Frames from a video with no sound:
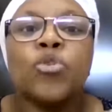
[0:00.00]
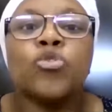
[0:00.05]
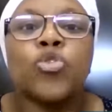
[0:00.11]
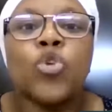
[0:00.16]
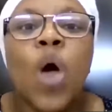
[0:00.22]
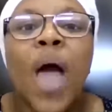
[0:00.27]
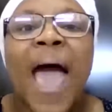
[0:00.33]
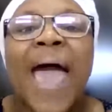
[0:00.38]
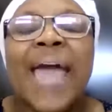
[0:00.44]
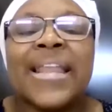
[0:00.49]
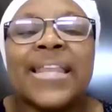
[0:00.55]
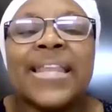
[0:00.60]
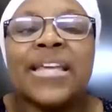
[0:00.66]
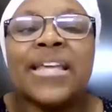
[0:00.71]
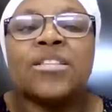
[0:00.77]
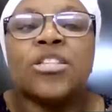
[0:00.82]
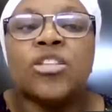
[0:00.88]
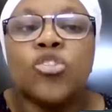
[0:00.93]
So I
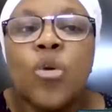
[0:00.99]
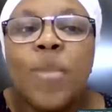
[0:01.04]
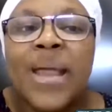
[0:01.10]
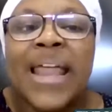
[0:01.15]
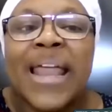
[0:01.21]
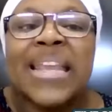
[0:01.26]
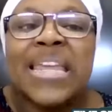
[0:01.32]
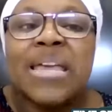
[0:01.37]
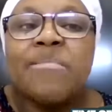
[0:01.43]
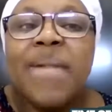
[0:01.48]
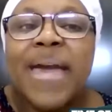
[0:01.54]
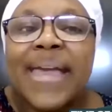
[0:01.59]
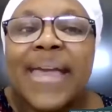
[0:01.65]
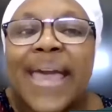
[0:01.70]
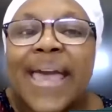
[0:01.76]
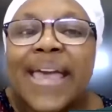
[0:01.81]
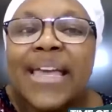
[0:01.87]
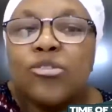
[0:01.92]
need into yobana
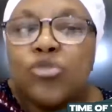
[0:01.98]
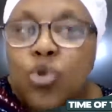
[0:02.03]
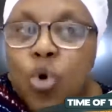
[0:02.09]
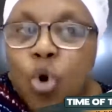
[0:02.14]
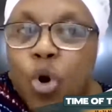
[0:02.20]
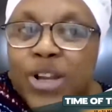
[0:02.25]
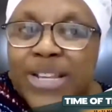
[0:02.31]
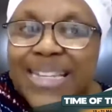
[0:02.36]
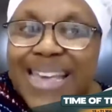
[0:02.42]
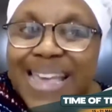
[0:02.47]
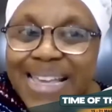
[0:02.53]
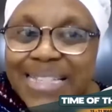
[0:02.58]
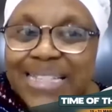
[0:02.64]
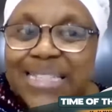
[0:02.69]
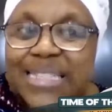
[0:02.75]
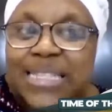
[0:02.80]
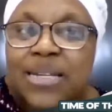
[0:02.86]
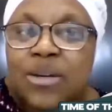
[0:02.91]
ndiyibeke into
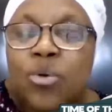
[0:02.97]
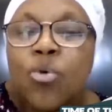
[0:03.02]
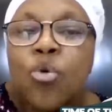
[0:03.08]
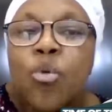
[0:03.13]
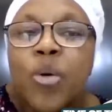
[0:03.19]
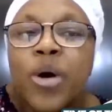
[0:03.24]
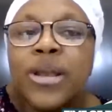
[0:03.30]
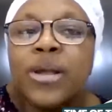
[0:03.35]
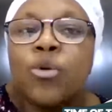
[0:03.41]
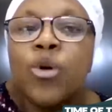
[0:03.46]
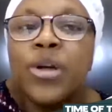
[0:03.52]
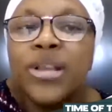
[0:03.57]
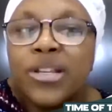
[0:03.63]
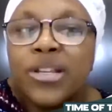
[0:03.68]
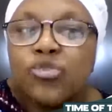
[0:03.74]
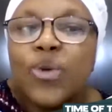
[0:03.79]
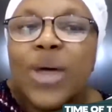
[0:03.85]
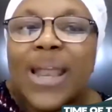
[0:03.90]
context, ukubona
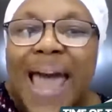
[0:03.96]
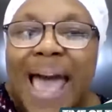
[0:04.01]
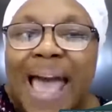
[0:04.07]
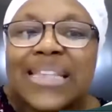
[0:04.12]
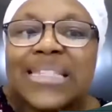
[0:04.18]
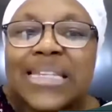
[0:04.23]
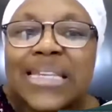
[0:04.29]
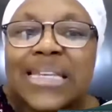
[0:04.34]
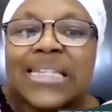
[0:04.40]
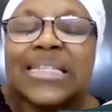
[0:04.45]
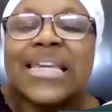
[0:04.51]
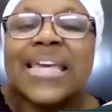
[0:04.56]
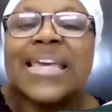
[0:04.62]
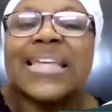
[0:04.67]
contextualize it,